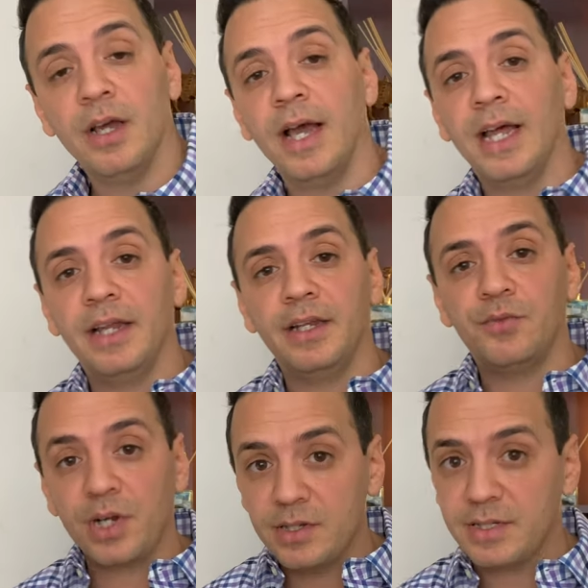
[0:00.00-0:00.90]
and
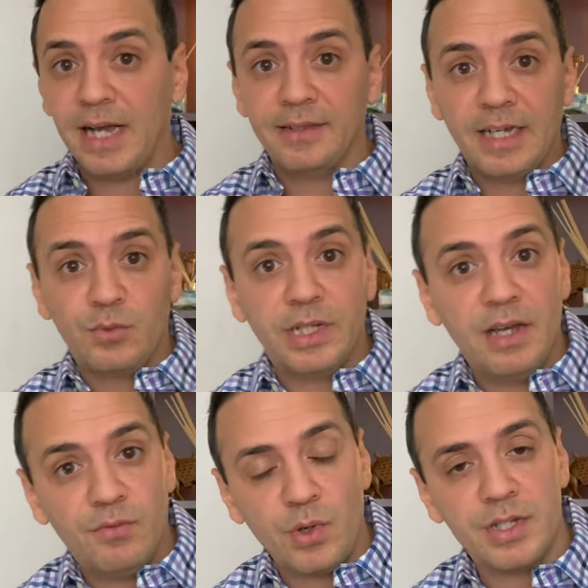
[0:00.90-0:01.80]
reconcile that with the
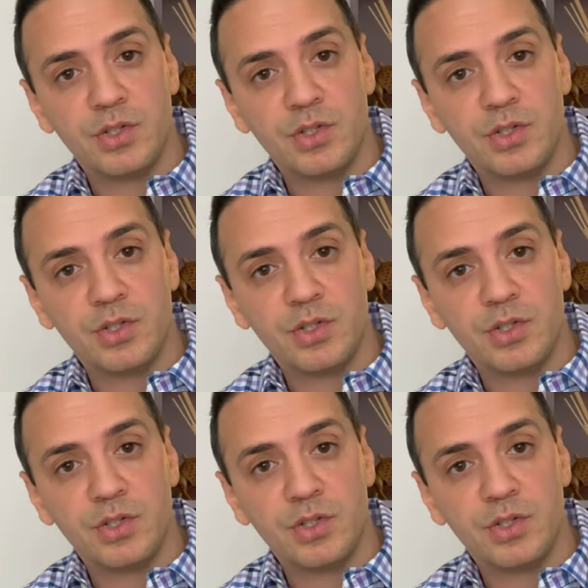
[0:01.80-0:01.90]
invoice.